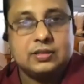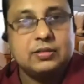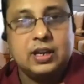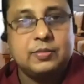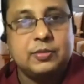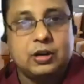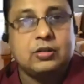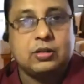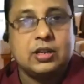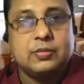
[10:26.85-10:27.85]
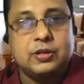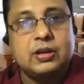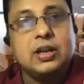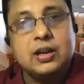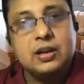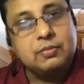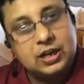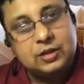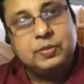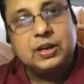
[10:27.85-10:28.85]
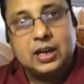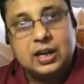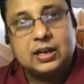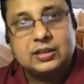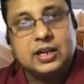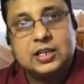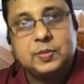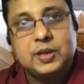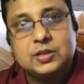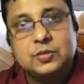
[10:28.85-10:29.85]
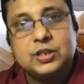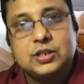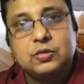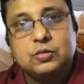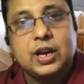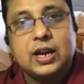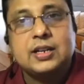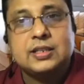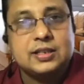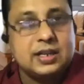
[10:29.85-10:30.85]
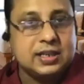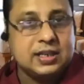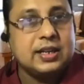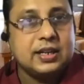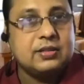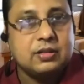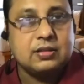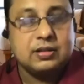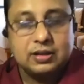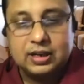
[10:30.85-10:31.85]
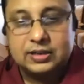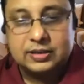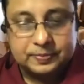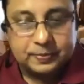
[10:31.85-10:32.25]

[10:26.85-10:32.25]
Okay, I'm not talking about multiple other aspects which you can digitize. I'll take it on later.